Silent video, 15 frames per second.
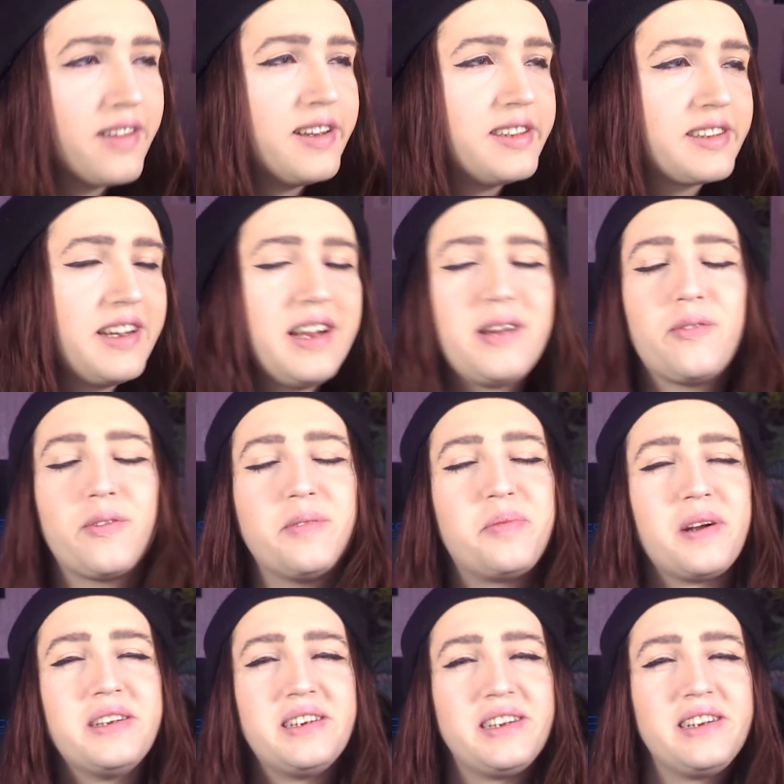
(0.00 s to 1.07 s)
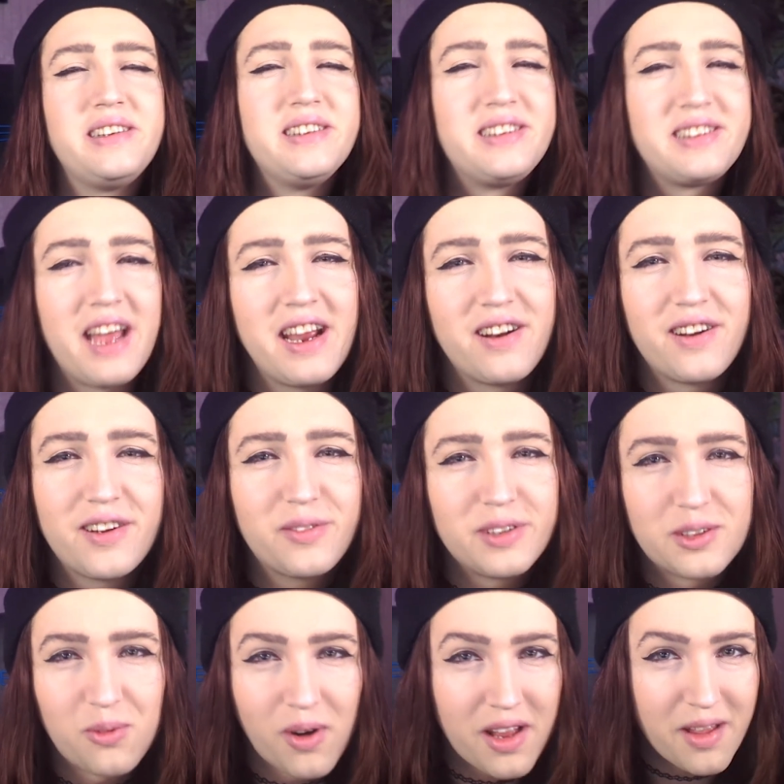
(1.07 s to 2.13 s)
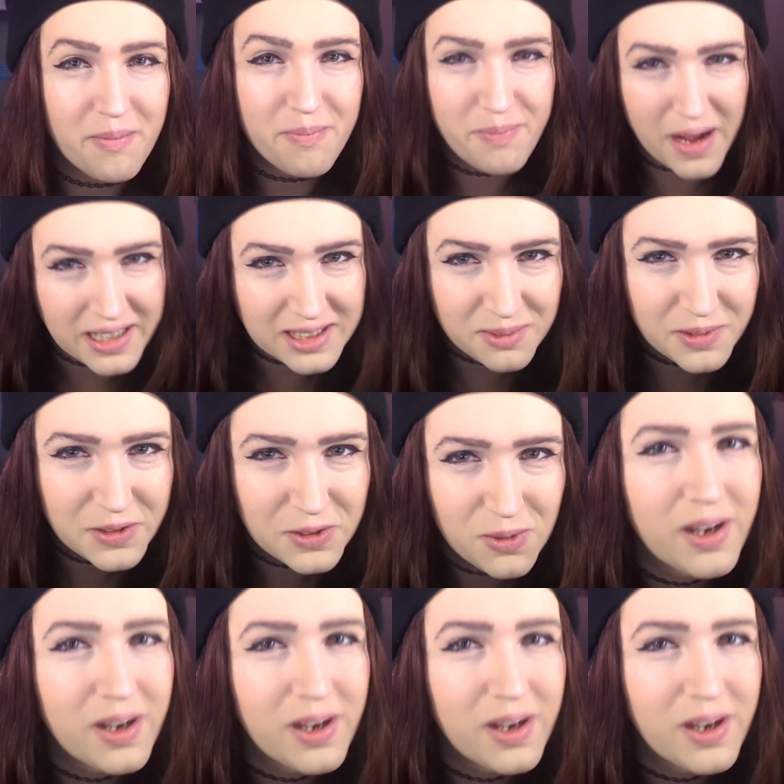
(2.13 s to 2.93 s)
This getting reprinted into Standard was one of the best moves